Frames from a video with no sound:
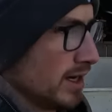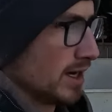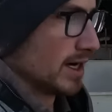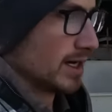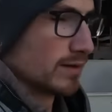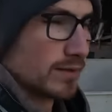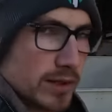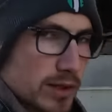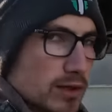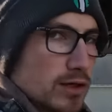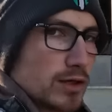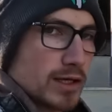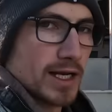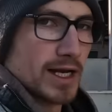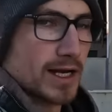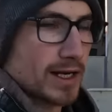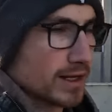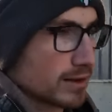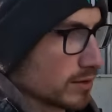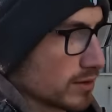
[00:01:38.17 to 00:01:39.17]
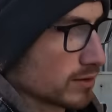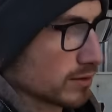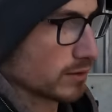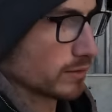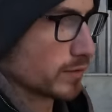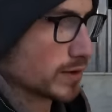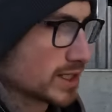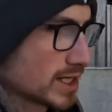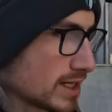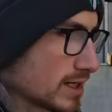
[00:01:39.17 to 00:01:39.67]
And then we got looking at it and we thought
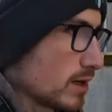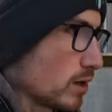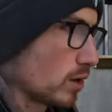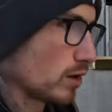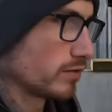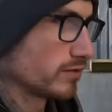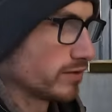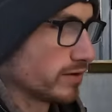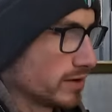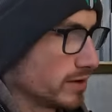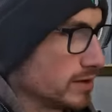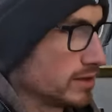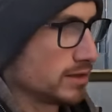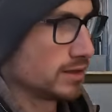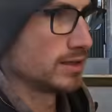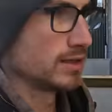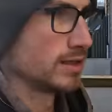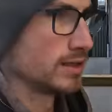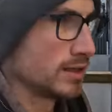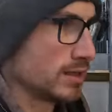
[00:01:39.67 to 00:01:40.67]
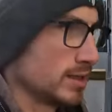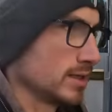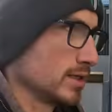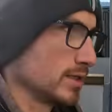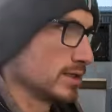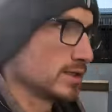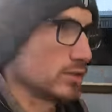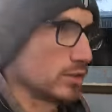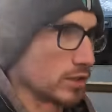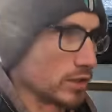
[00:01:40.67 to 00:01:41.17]
if we take it off,
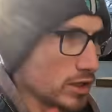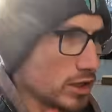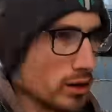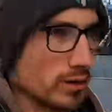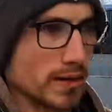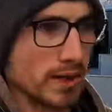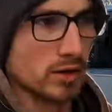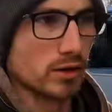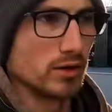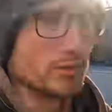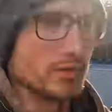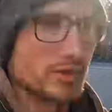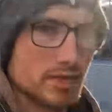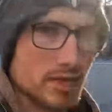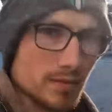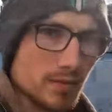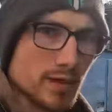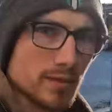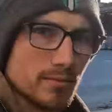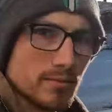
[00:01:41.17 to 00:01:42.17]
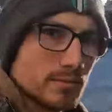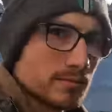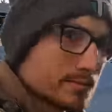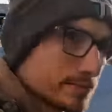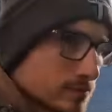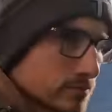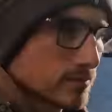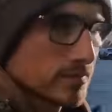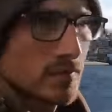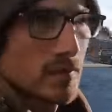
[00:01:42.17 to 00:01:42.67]
it's not gonna go back on. So um,
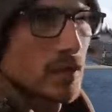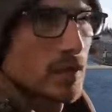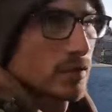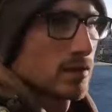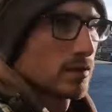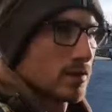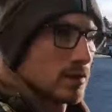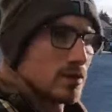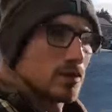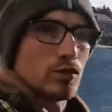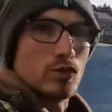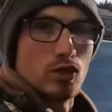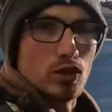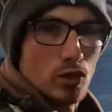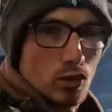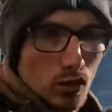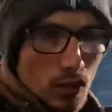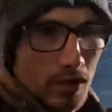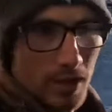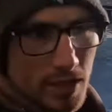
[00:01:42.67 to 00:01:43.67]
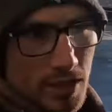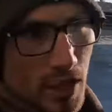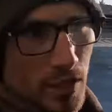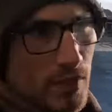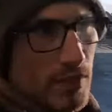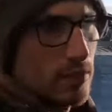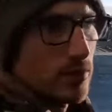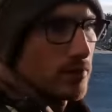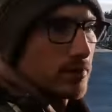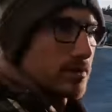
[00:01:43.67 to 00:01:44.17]
the new one is
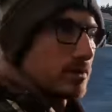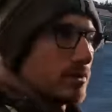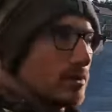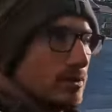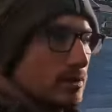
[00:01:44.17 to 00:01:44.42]
going on.